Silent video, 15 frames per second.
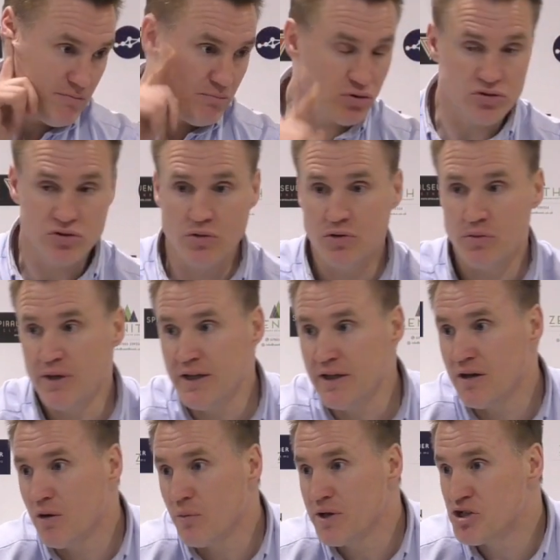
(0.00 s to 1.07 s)
but so do we.
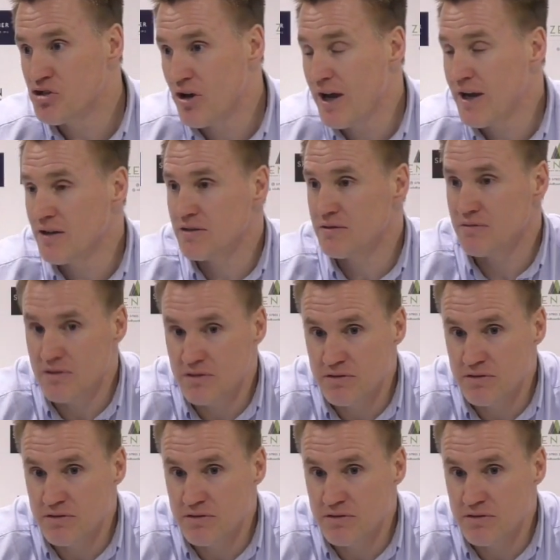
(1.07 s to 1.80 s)
You know, we train as